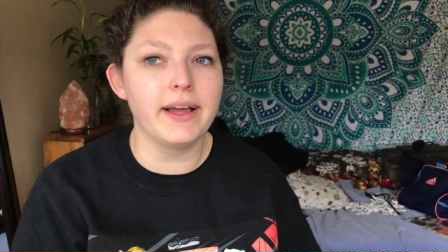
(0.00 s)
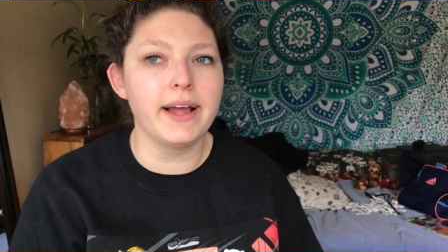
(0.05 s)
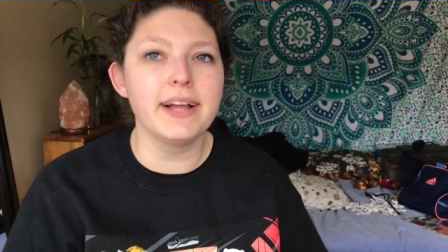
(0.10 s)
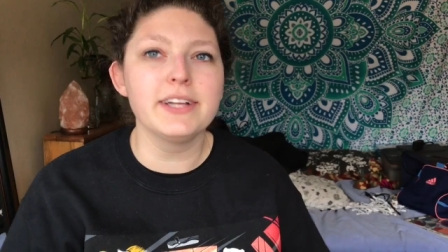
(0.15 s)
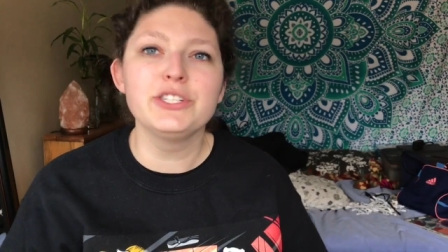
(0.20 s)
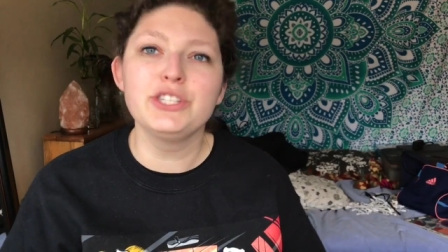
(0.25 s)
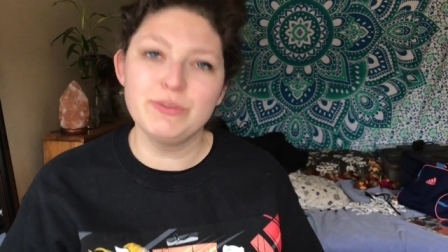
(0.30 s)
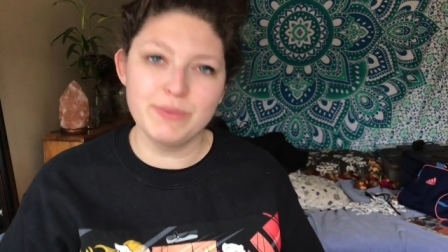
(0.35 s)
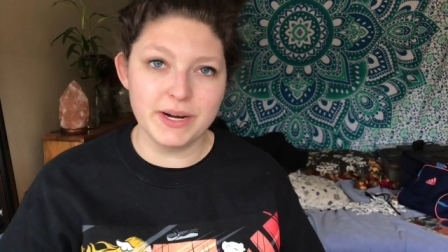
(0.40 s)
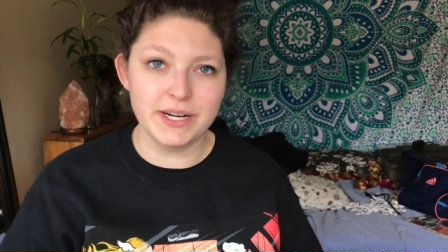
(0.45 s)
I
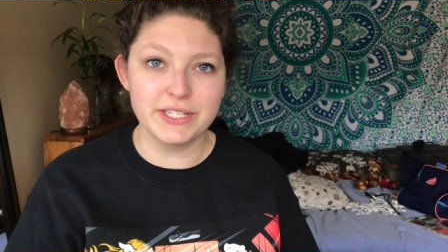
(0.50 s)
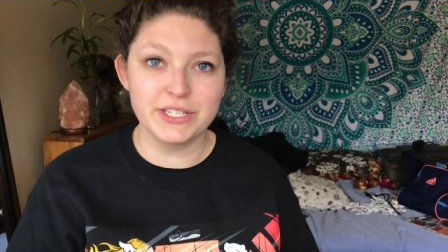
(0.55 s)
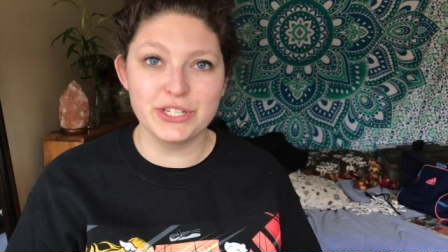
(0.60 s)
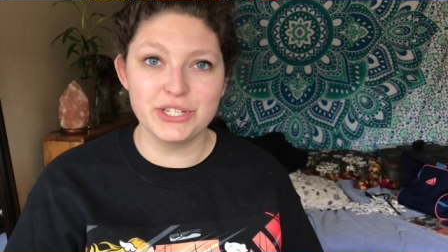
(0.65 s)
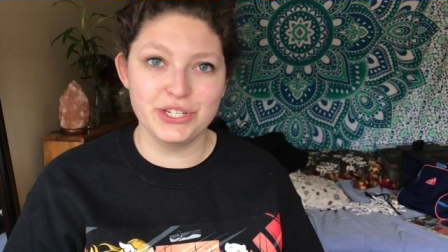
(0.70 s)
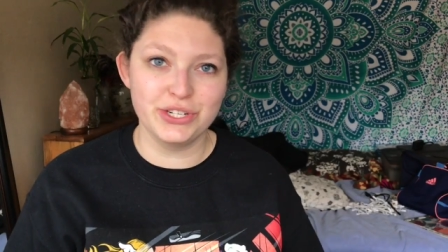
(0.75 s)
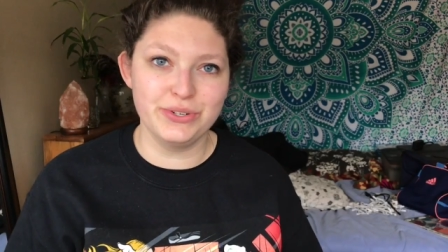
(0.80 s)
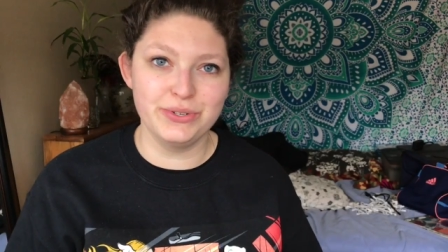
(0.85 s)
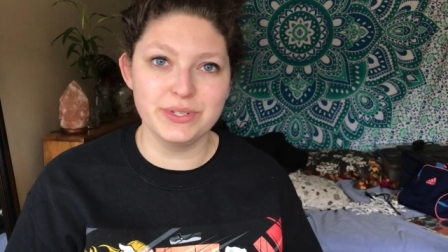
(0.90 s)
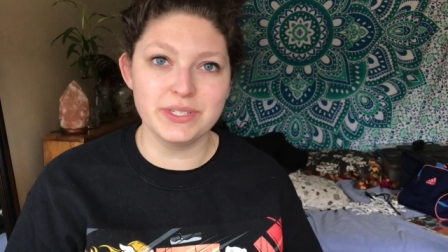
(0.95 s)
got two pairs of
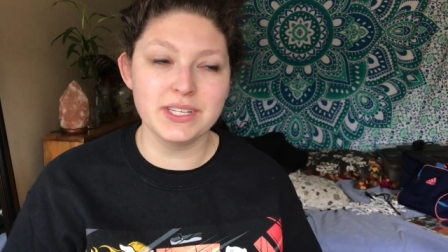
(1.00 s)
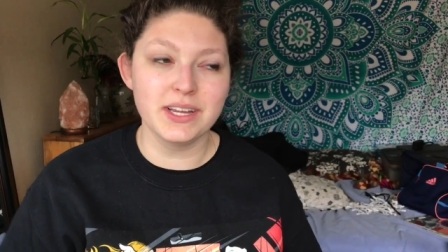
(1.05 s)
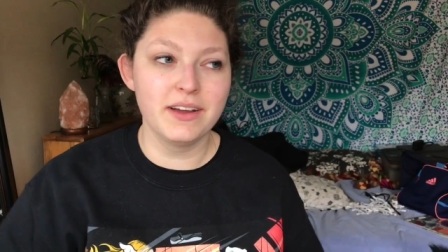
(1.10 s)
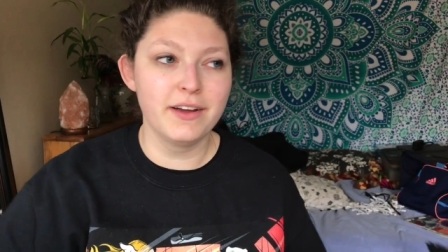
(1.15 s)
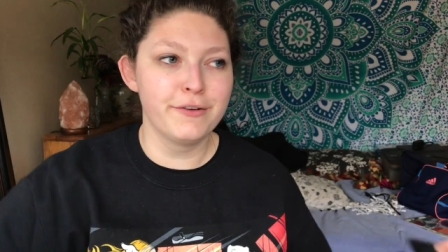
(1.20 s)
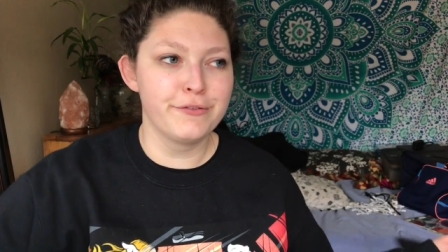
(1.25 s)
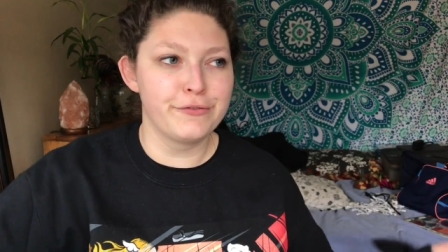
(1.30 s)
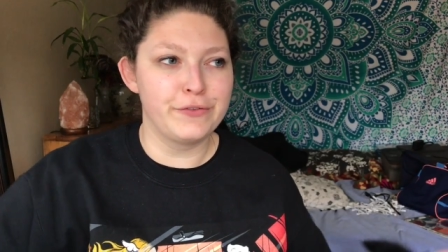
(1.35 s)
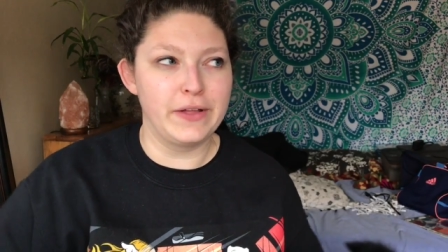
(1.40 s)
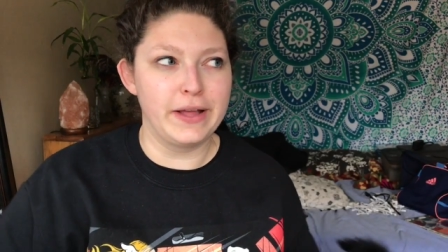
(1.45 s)
shoes
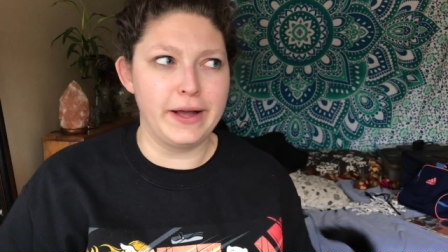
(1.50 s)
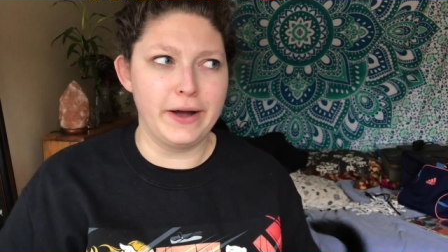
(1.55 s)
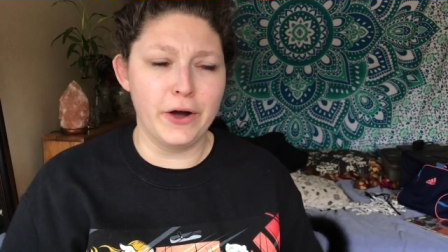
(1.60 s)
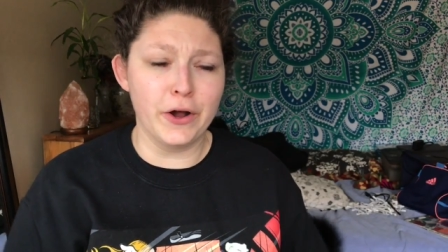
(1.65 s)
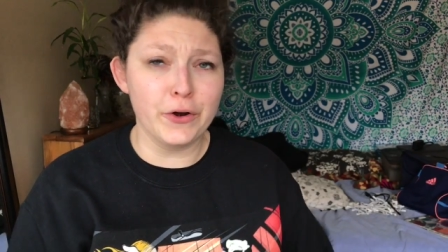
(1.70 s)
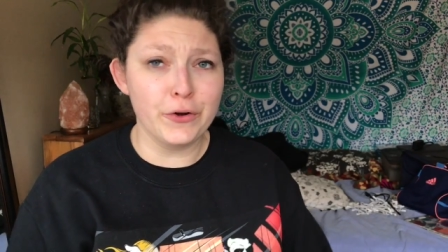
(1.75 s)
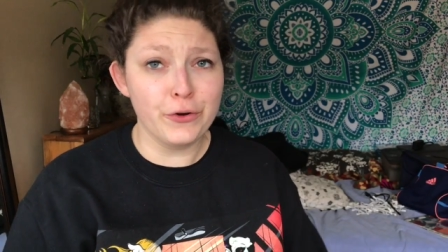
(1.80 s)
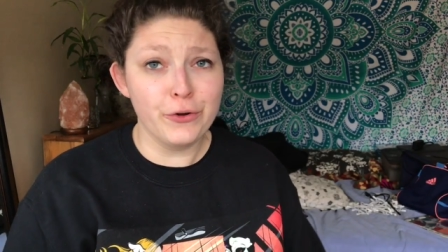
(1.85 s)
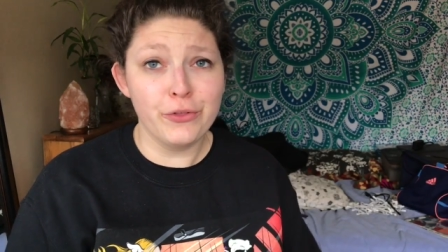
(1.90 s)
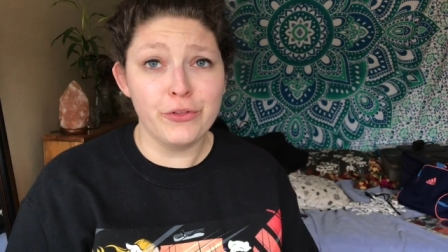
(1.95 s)
for like
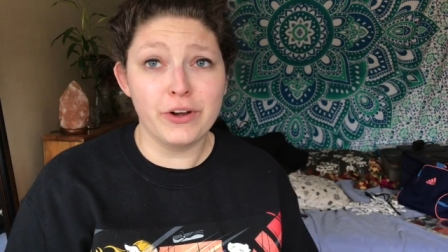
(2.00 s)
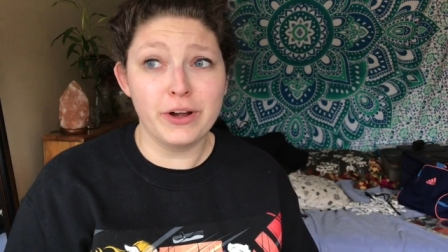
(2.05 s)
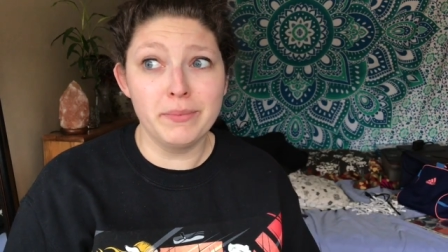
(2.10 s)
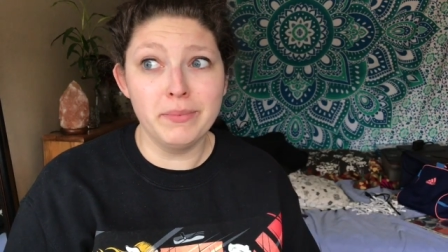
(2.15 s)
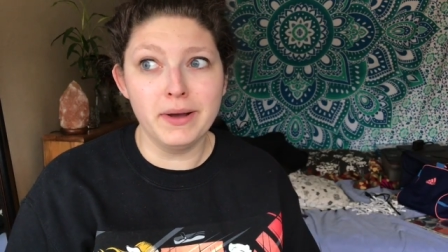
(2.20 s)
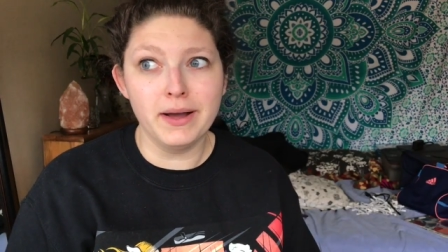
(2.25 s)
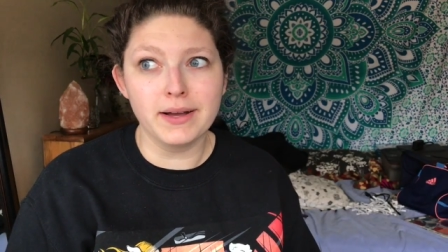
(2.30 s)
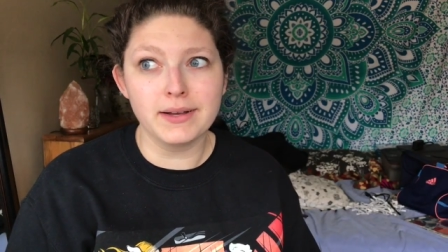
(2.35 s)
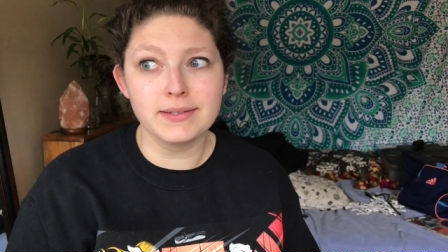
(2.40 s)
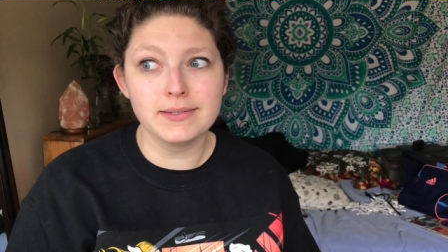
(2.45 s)
130
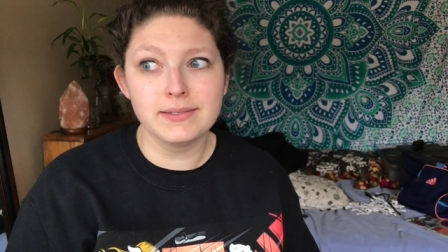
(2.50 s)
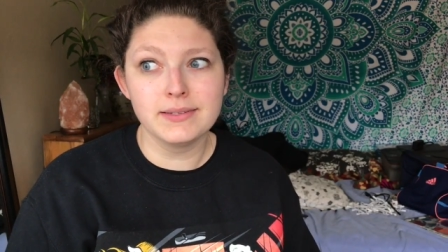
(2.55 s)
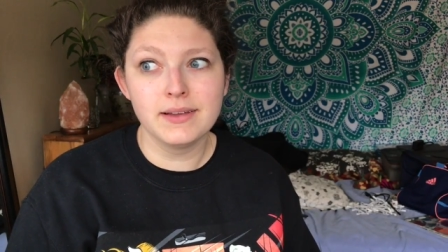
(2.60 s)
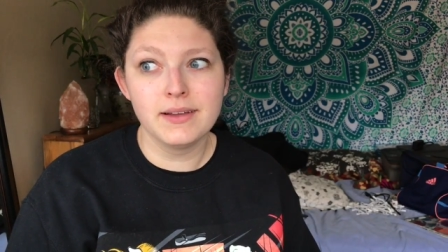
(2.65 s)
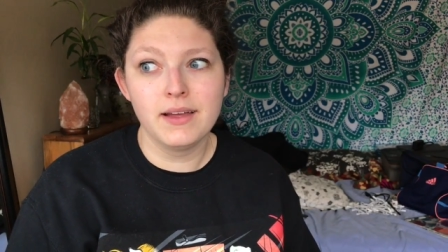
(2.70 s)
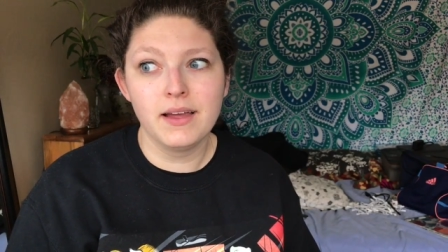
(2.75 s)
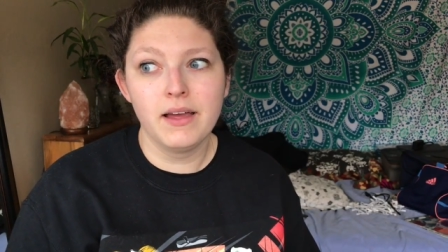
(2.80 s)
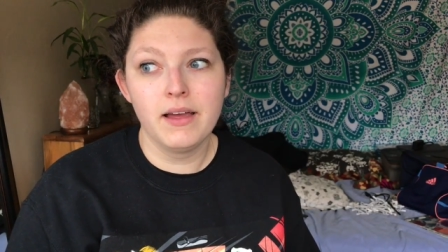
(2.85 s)
bucks.